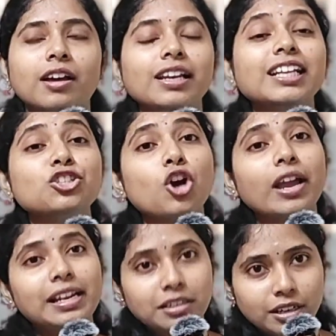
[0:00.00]
reach your
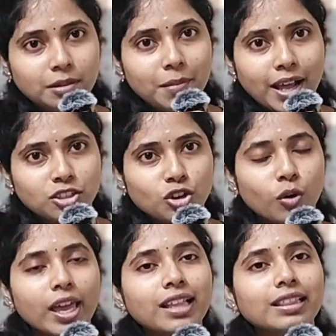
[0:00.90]
intern batch
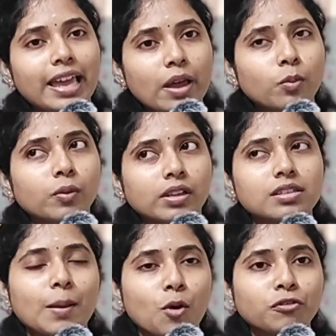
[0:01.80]
okay they will
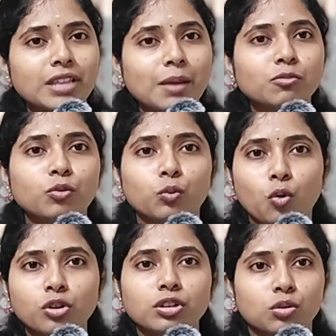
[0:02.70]
some of them
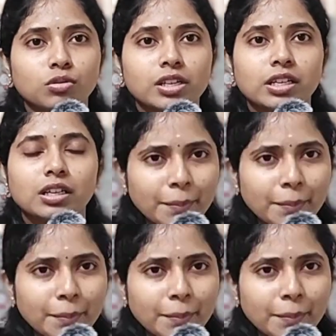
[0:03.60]
won't use it